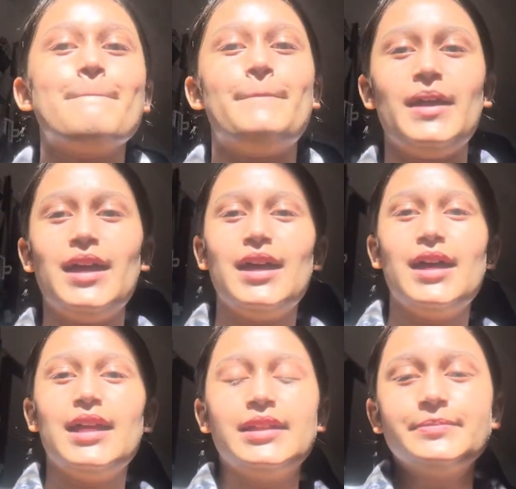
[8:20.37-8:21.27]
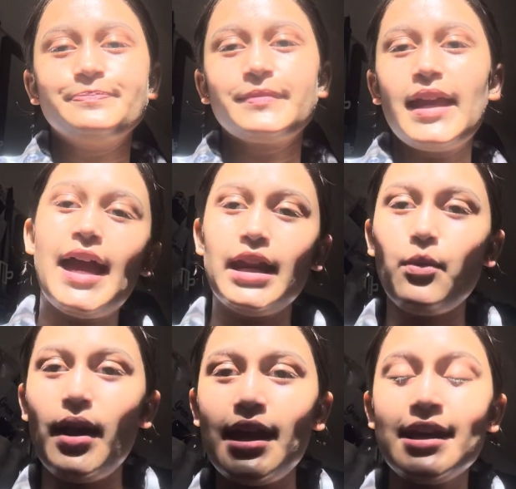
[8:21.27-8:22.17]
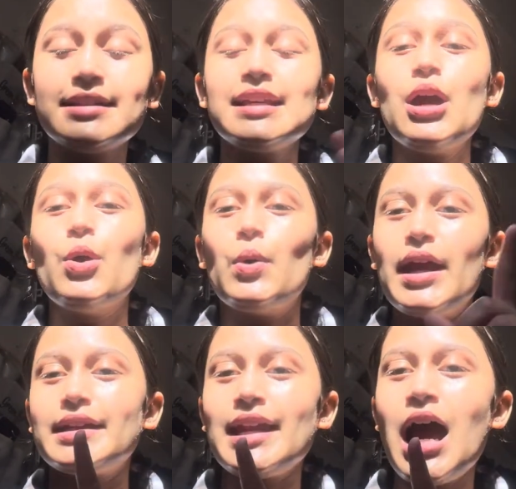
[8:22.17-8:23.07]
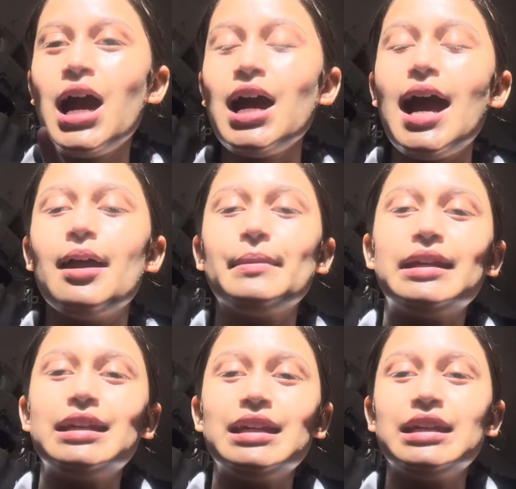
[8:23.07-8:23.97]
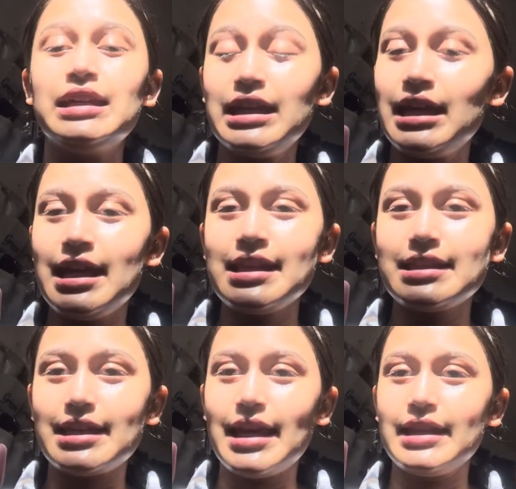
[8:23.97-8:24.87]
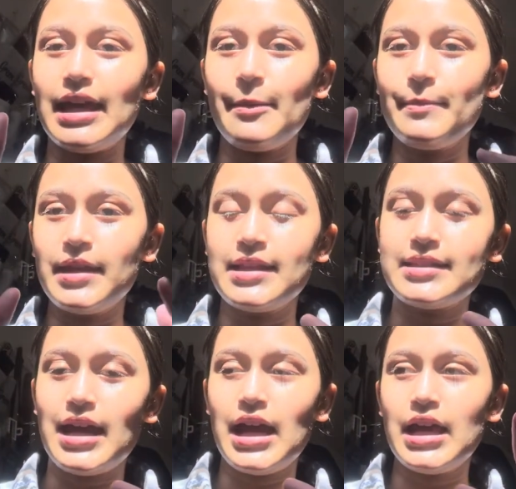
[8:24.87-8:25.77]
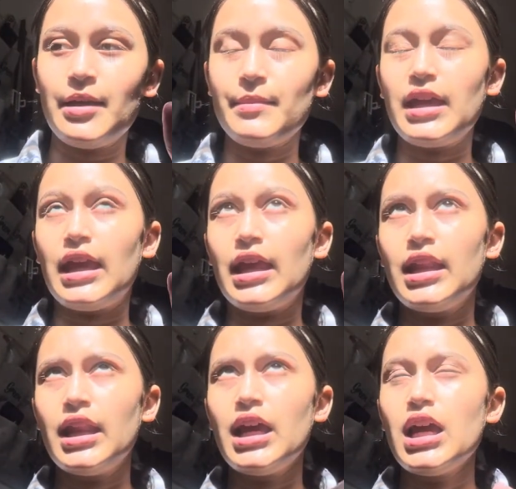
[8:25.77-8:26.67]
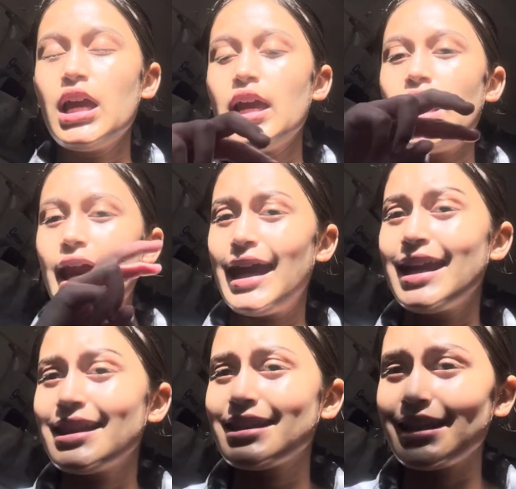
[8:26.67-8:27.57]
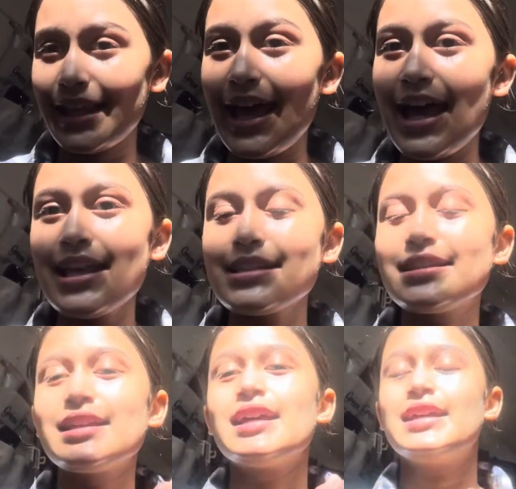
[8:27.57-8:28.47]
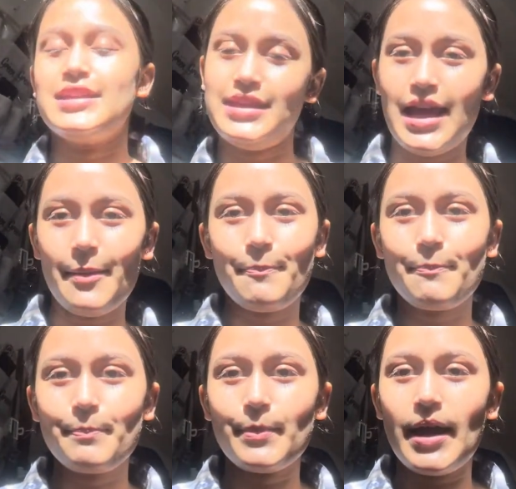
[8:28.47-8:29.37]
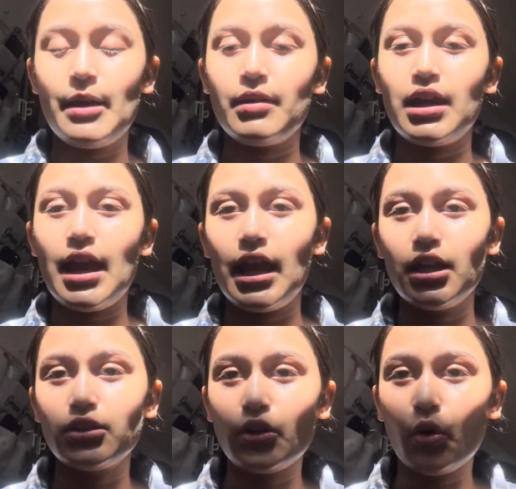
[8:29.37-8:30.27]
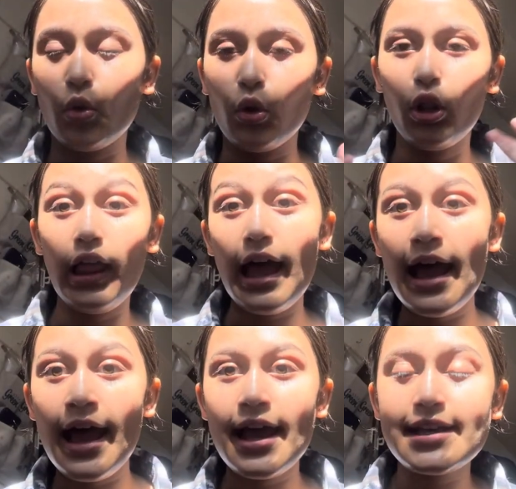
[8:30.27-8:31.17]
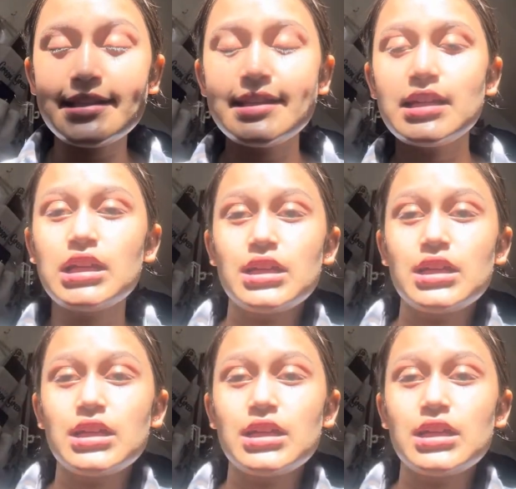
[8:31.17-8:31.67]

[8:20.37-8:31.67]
But anyways, right now I'm in Ninensei. That means I'm in 8th class. Yep, I'm in 8th class.